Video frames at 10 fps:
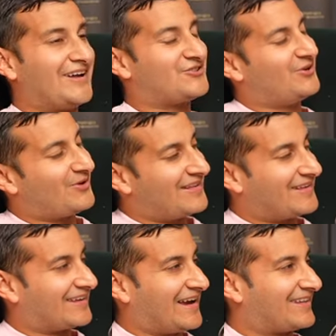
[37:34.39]
actually, you
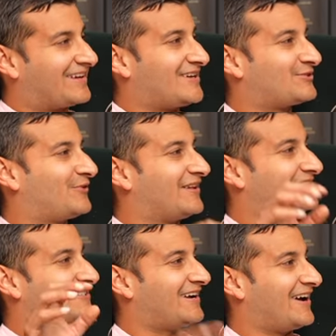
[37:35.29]
want the key to the castle for
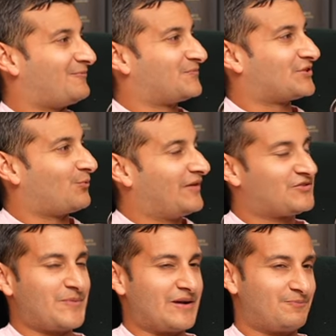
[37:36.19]
this? Yeah. So we've
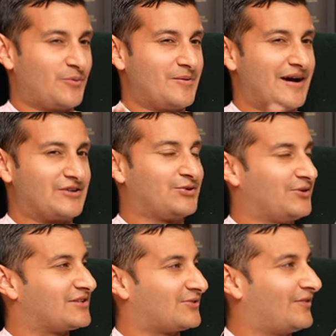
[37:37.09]
spent probably about two
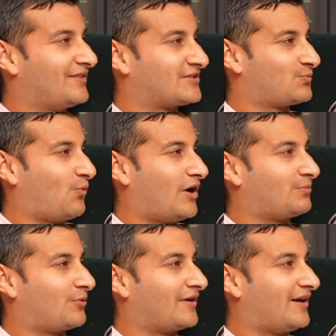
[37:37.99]
years on this
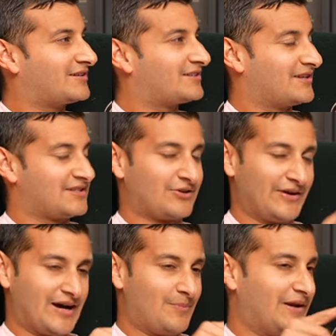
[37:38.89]
one product. It's
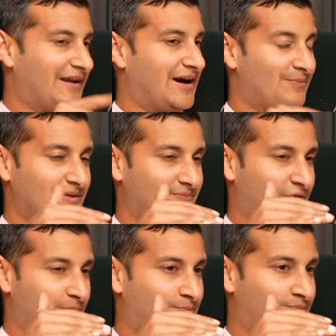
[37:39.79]
going up and down, but
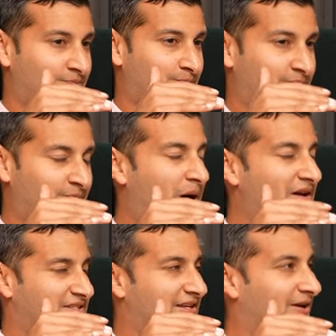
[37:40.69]
for
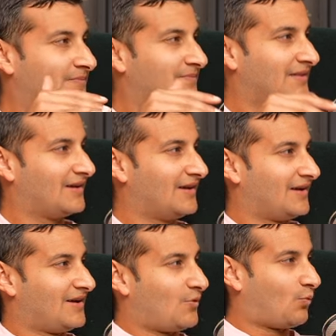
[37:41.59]
past year,
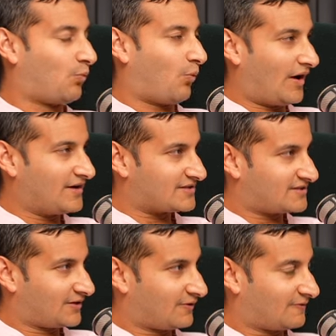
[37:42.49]
one
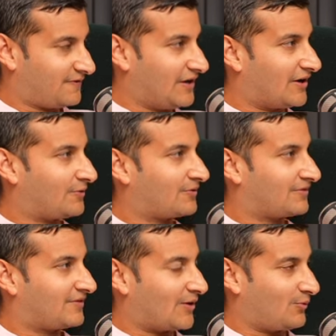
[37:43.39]
single video
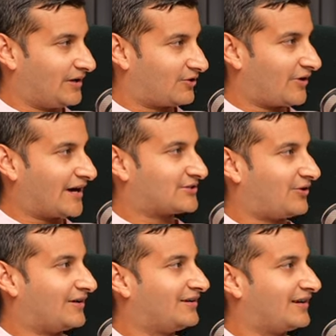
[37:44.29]
that we cracked
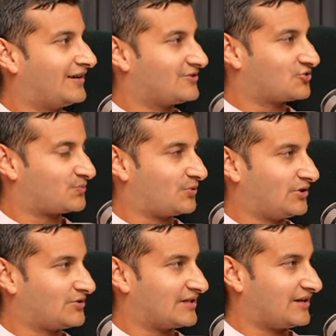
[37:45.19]
on is just
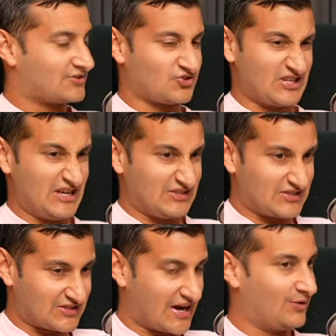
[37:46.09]
producing us just
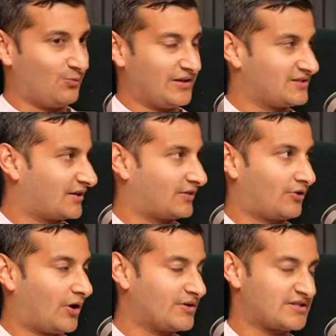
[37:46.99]
insane wins. Like the
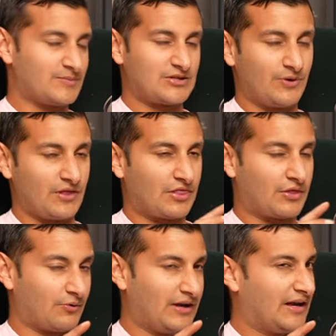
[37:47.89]
ROAS is between
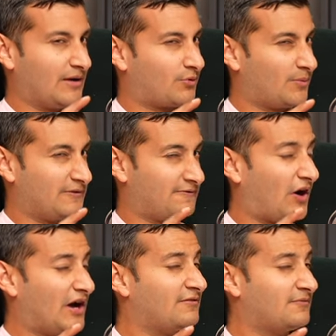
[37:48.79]
three and probably
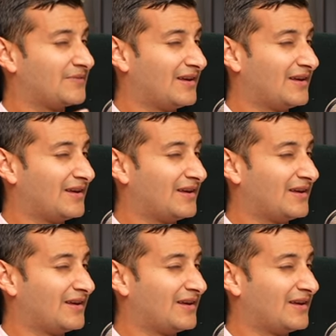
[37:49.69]
five.